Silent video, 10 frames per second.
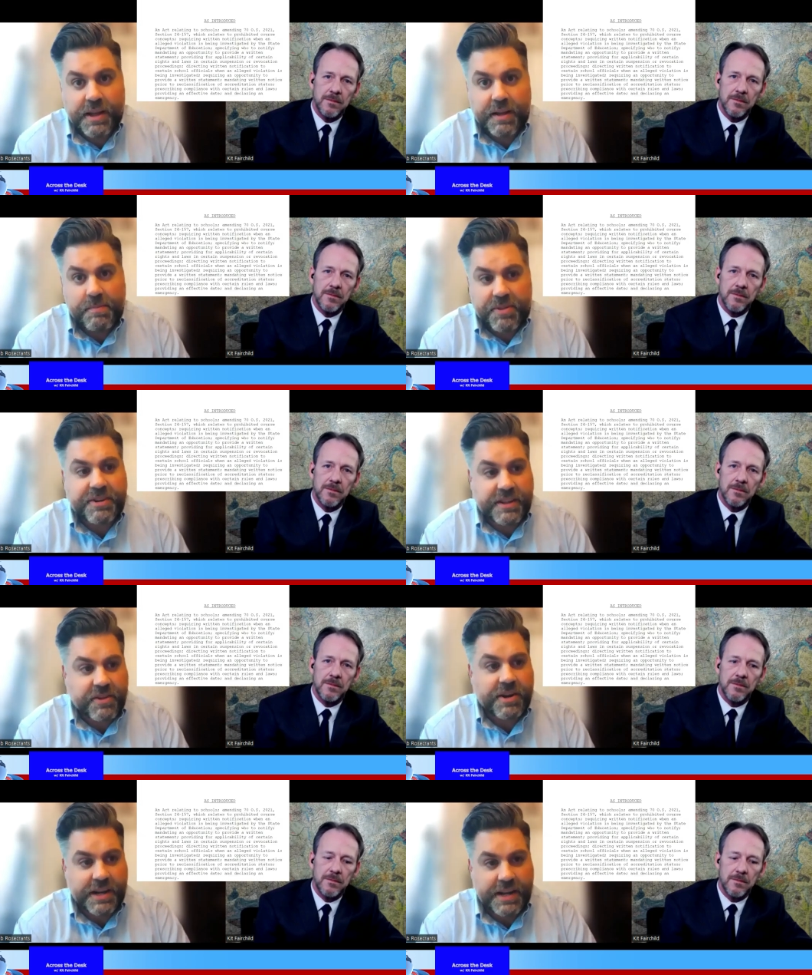Speaker 1: um,
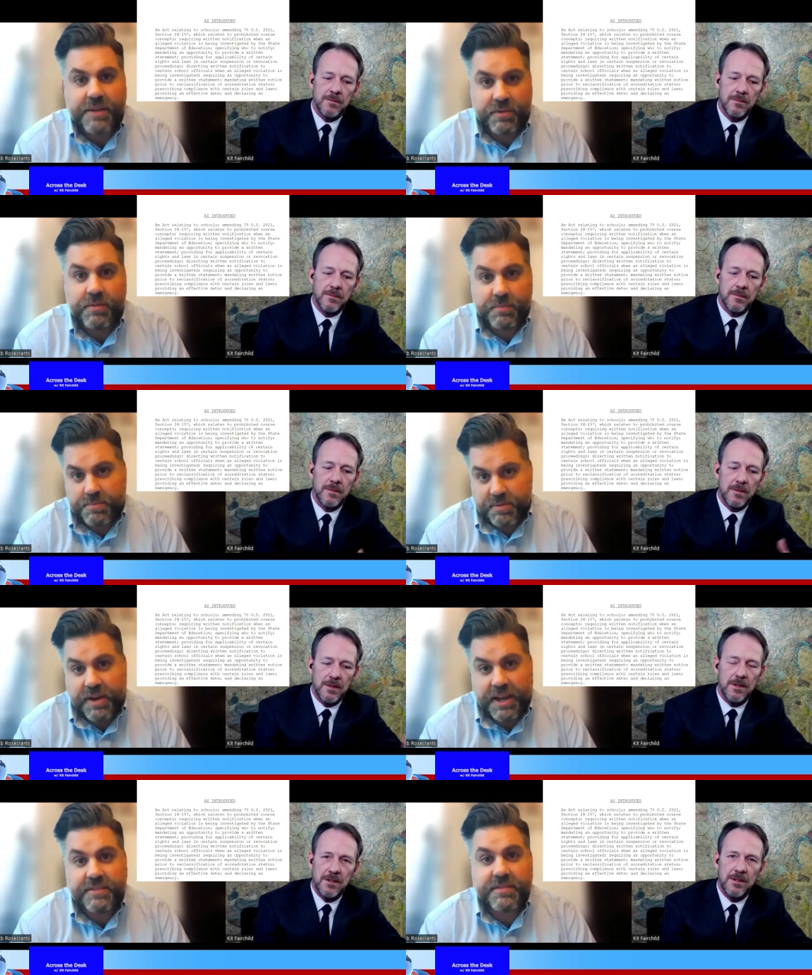1339
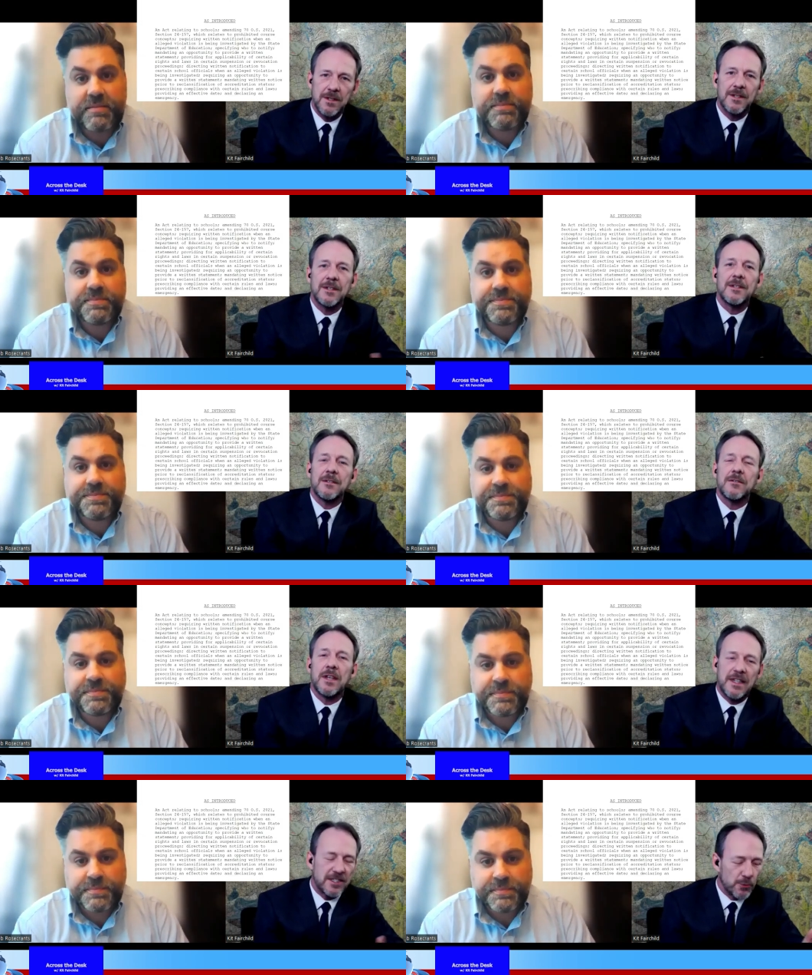provides.
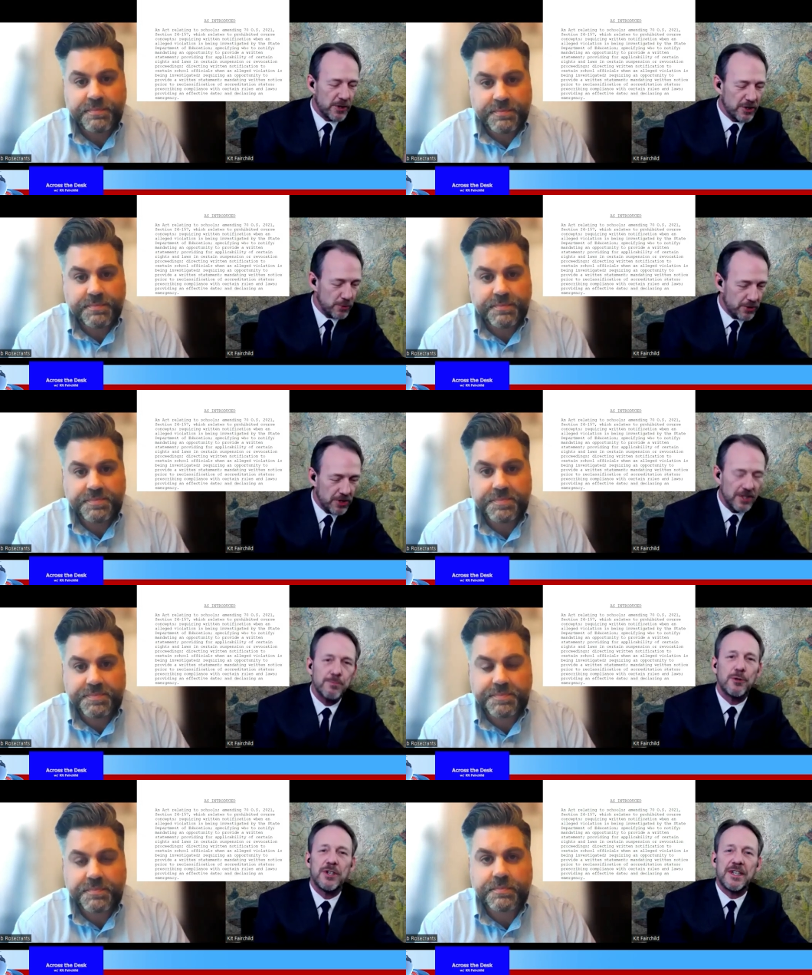
Speaker 2: And that's the one you
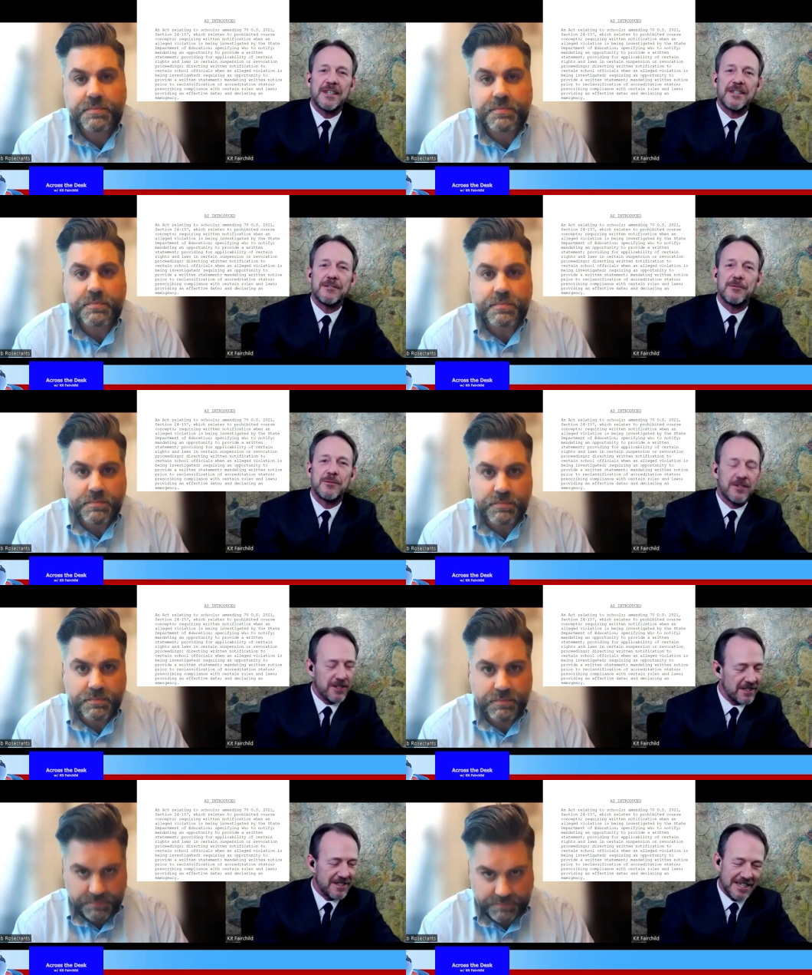just put in
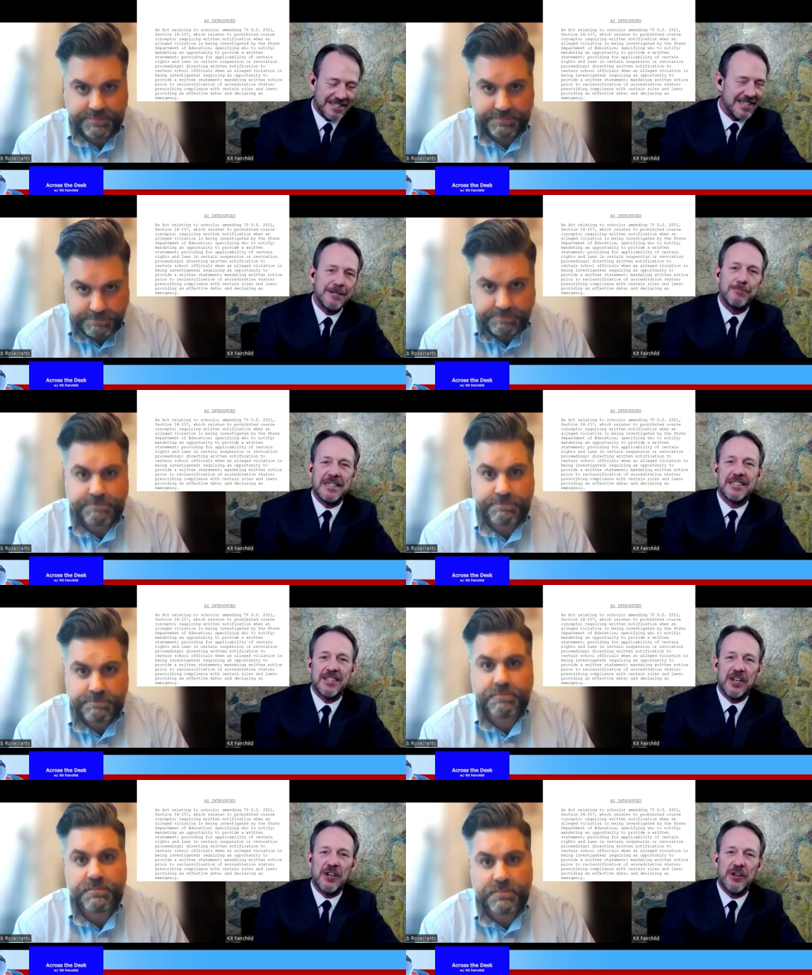just like mm-hmm. 10 minutes
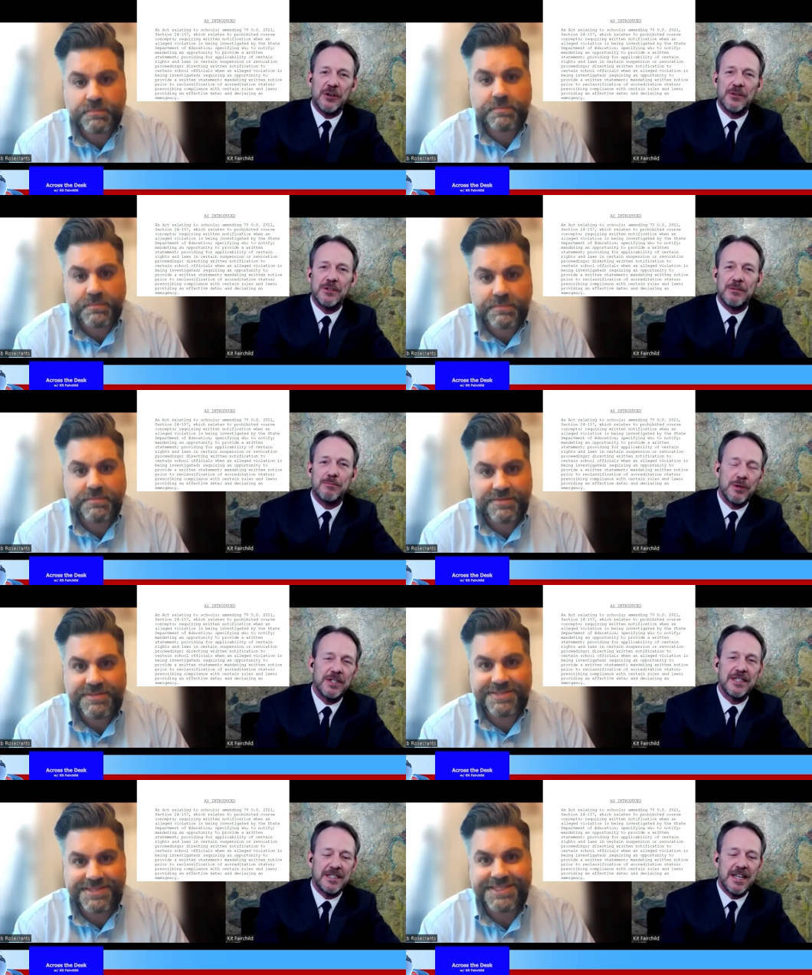ago, put
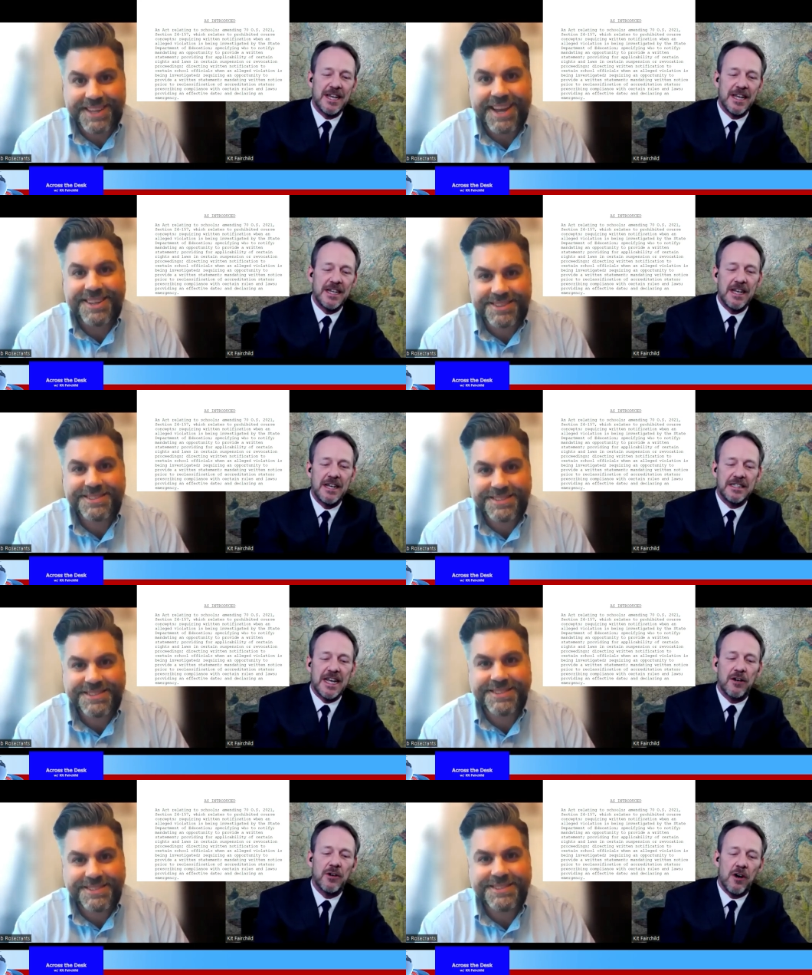in today.
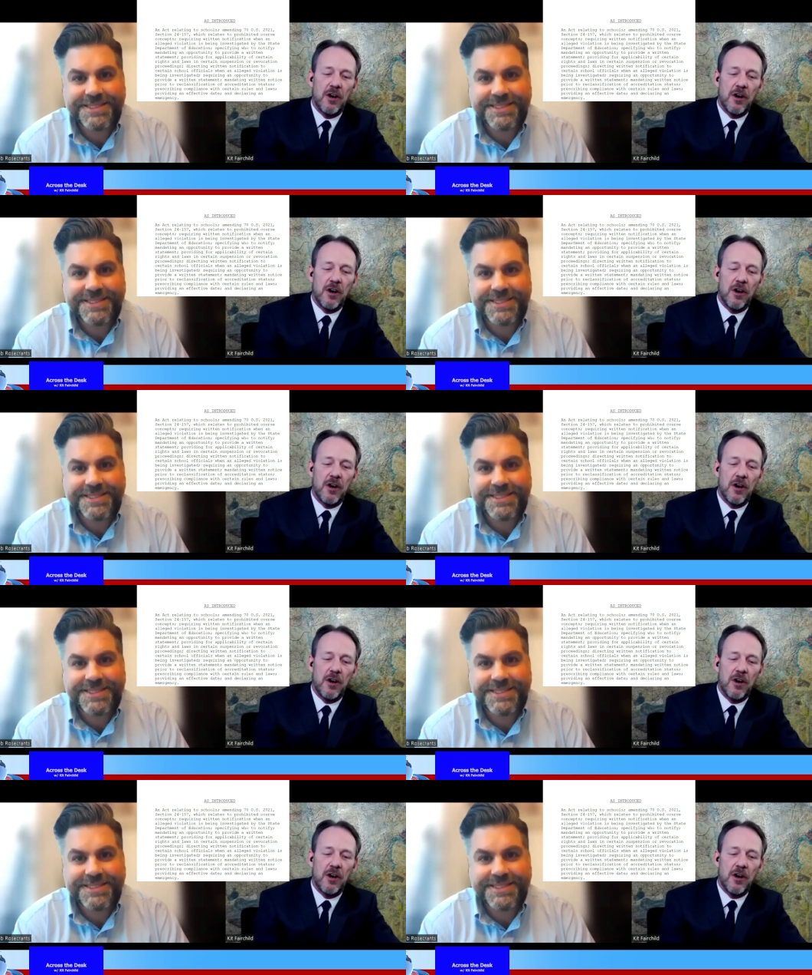Now,